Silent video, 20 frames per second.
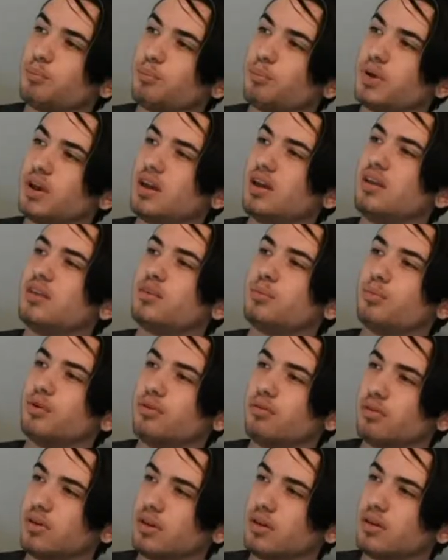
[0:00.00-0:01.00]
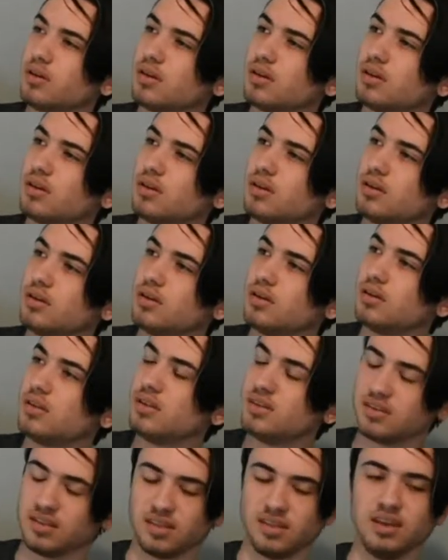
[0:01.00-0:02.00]
But it is a movie. At
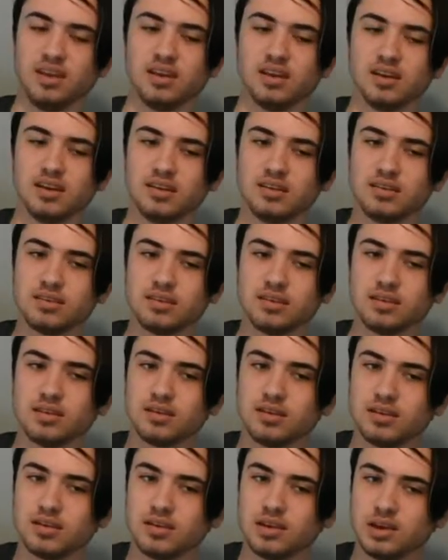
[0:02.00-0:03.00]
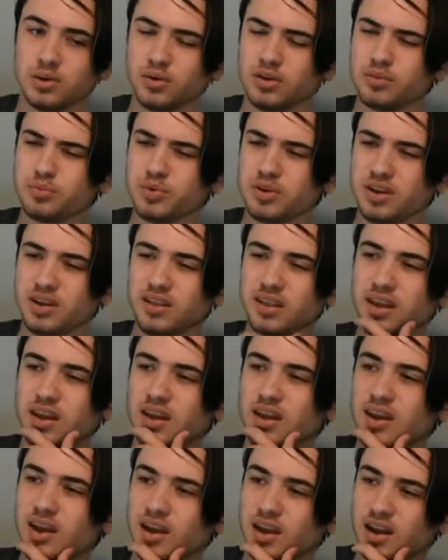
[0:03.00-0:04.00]
least I think it is. It was pretty late
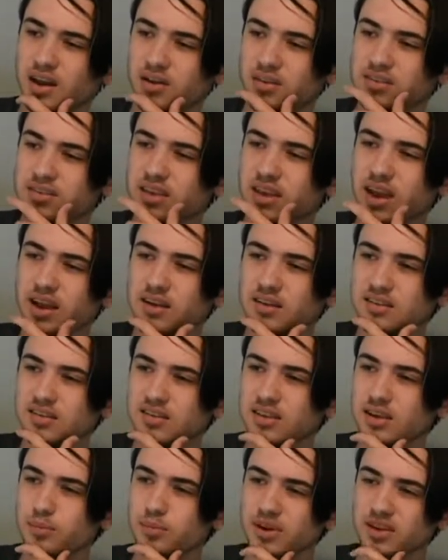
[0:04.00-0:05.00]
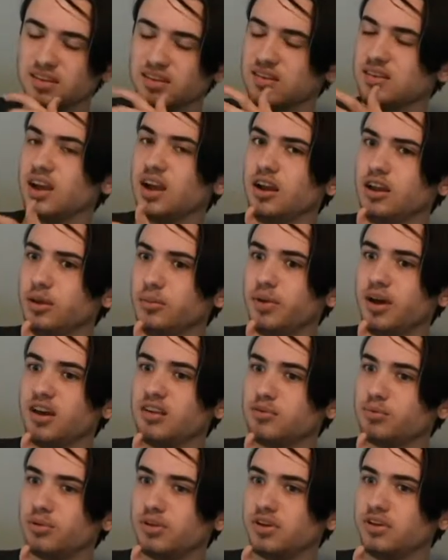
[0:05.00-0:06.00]
at night and I was kind of sleepy. It's entirely
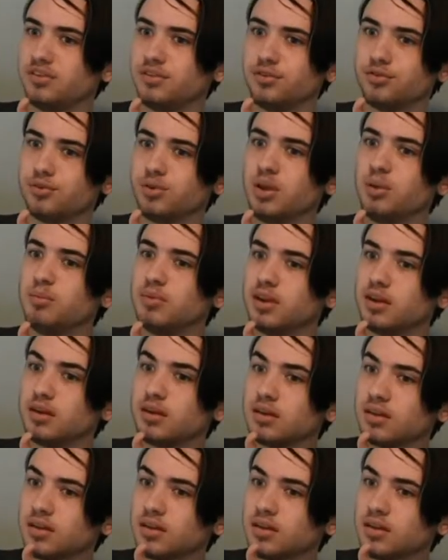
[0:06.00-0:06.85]
possible I just dreamed it.